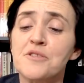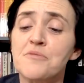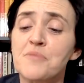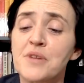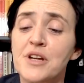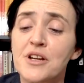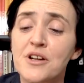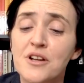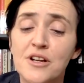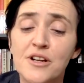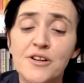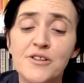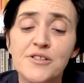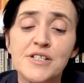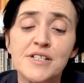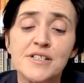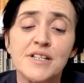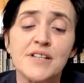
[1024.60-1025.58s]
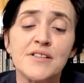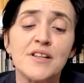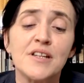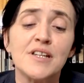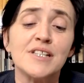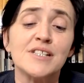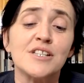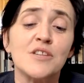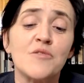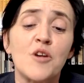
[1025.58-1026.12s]
can be included in the
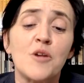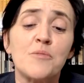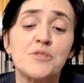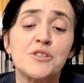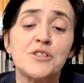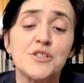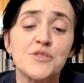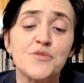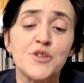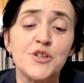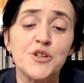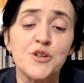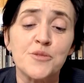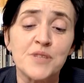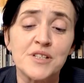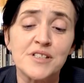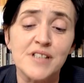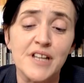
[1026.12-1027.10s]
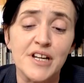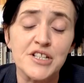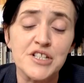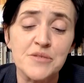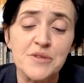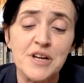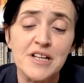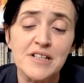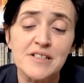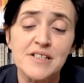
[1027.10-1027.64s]
list of options for human
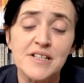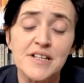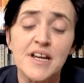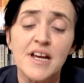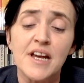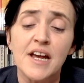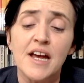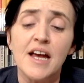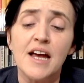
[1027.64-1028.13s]
sexuality,